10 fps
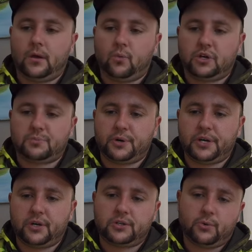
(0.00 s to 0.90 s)
Works
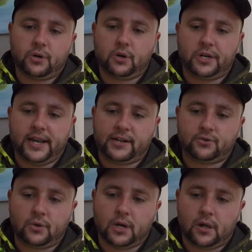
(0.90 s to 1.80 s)
pretty good. It's a real good
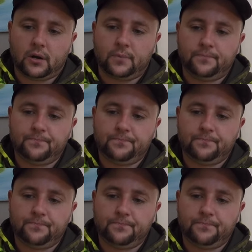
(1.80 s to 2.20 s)
natural color.